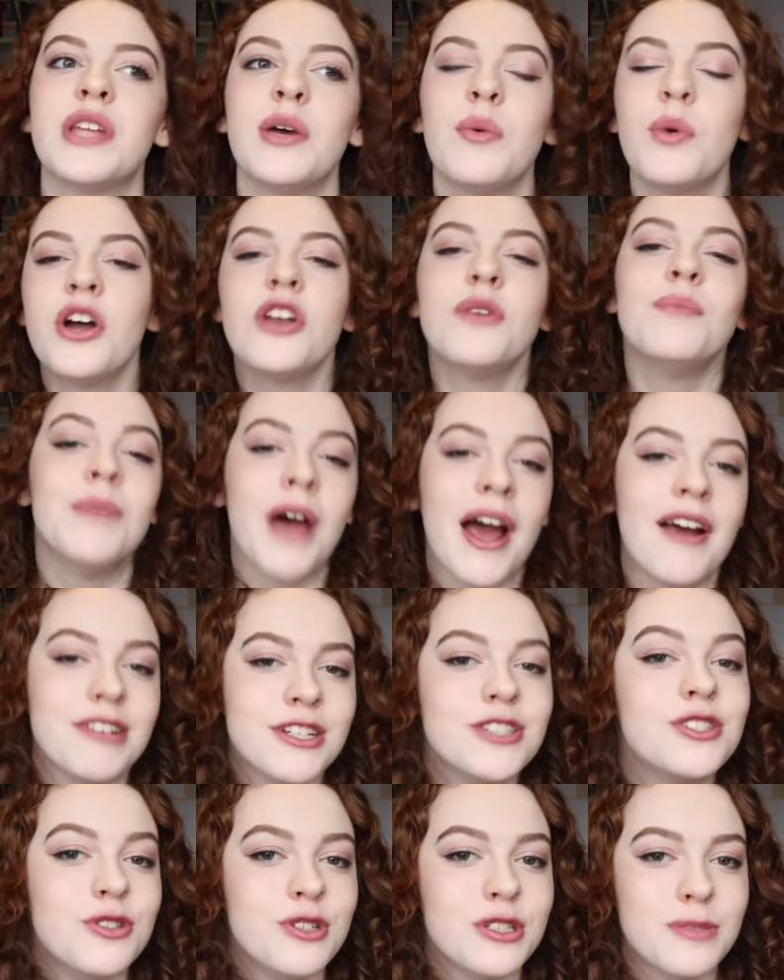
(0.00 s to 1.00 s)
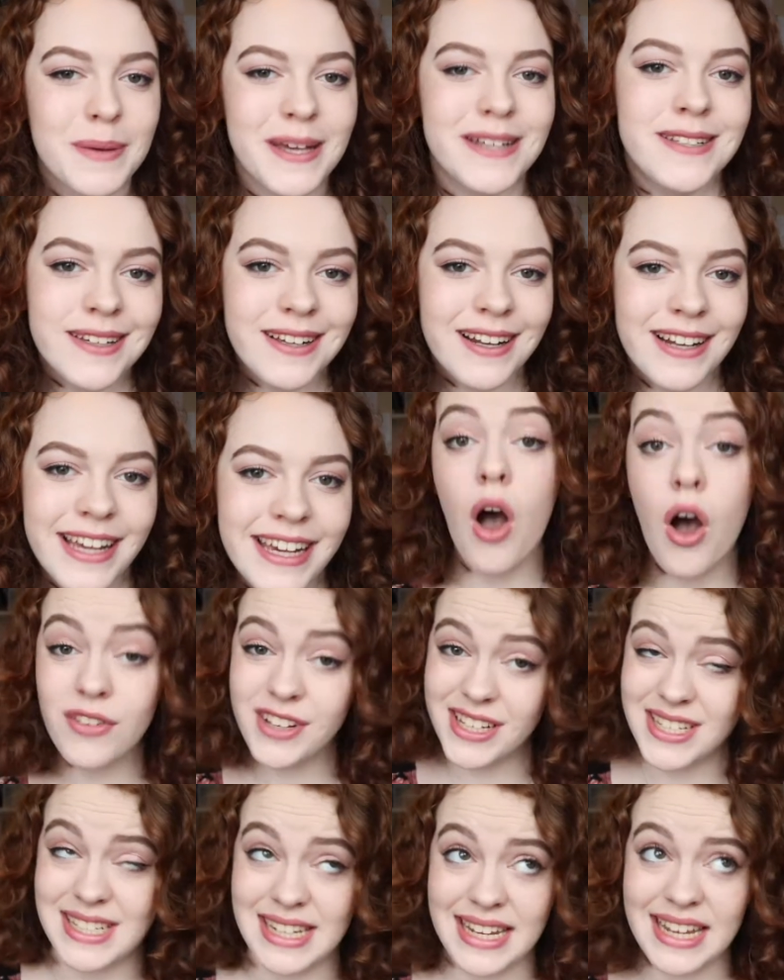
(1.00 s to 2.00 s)
They weren't Mary Sue's basically.
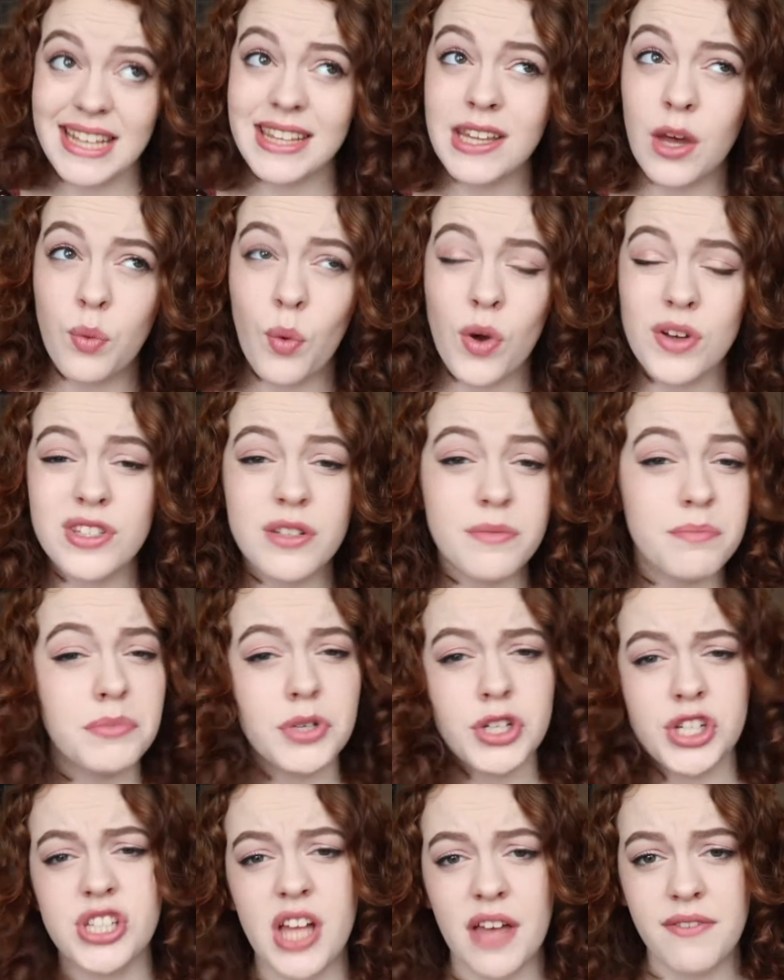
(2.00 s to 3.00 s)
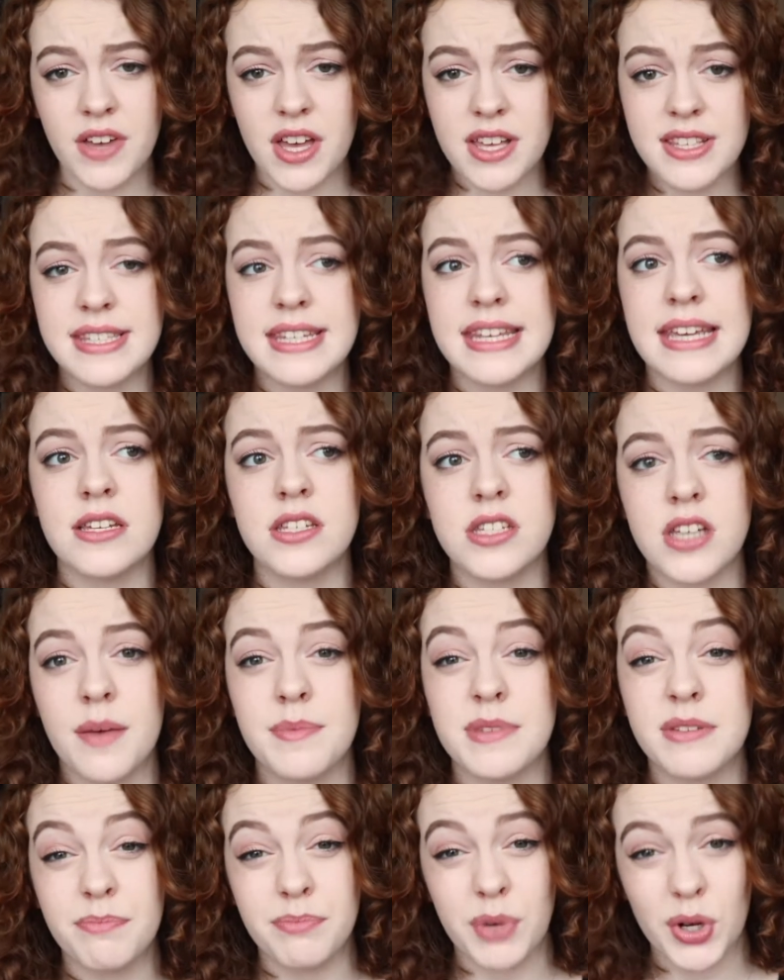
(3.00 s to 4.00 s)
Obviously, there wasn't much diversity in
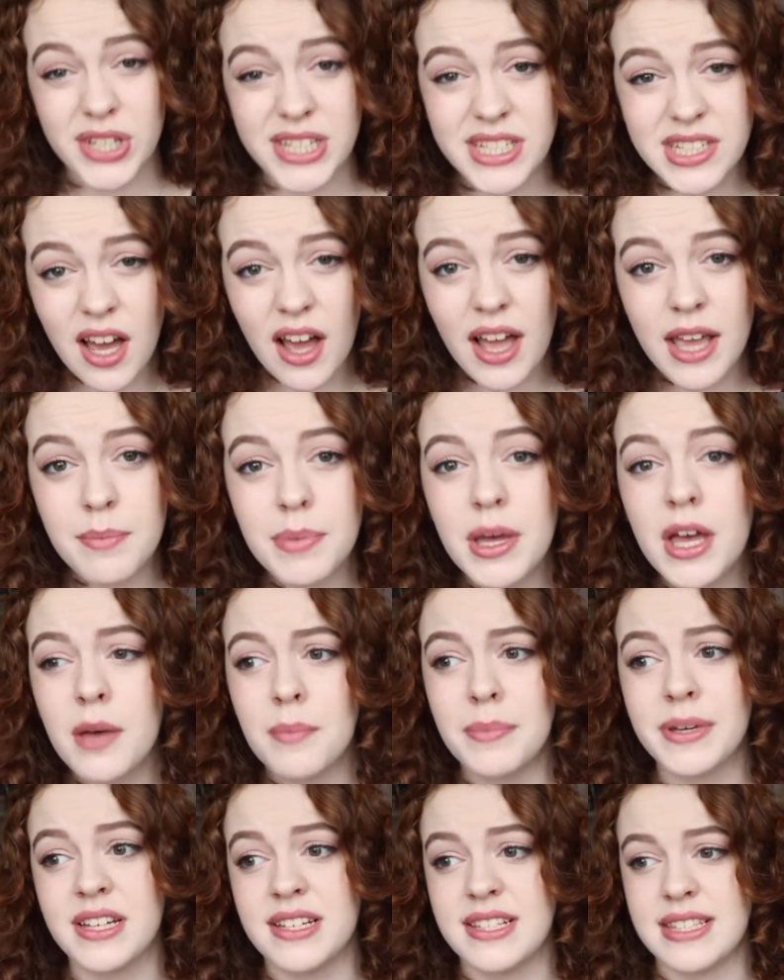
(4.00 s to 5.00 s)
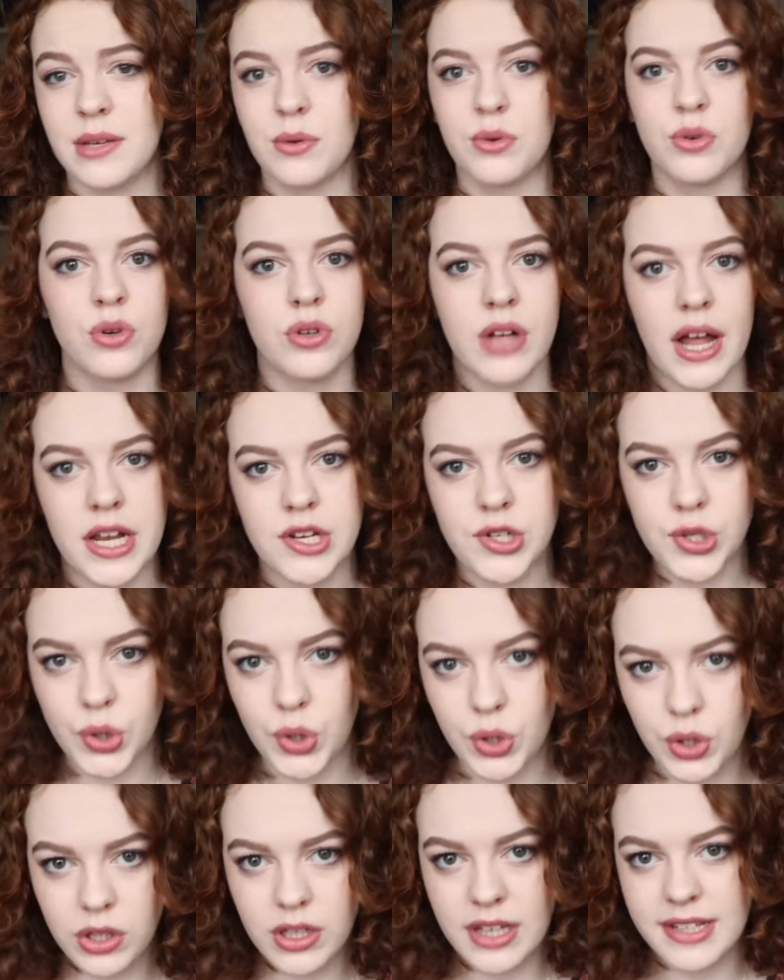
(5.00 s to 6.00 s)
terms of body type because they were all kind of
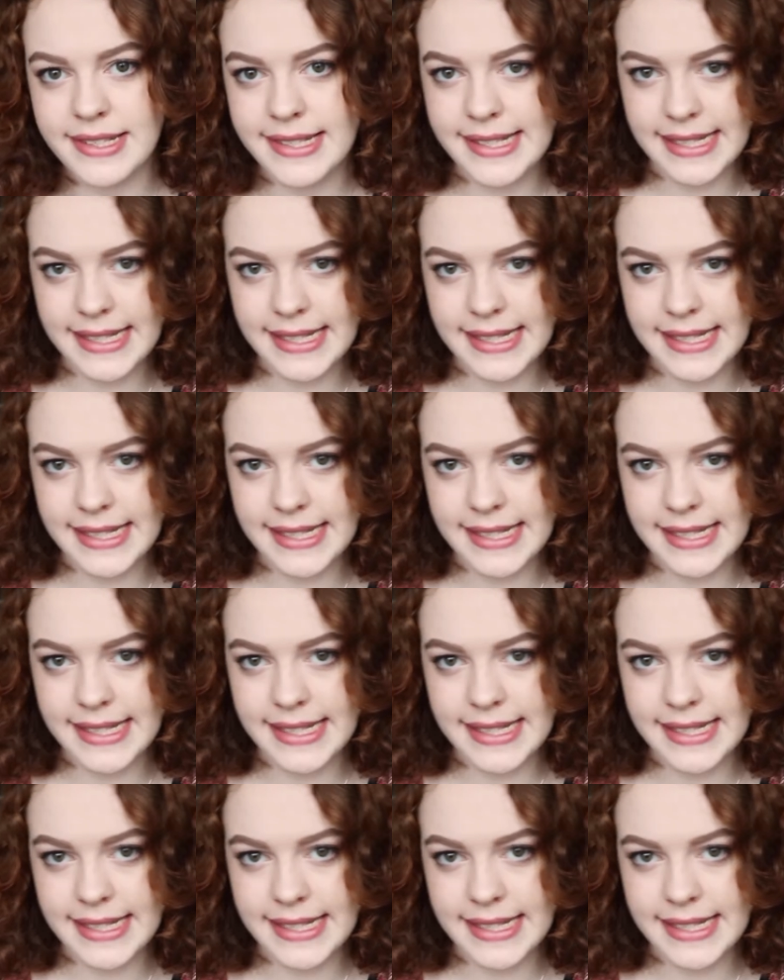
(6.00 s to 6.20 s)
tall and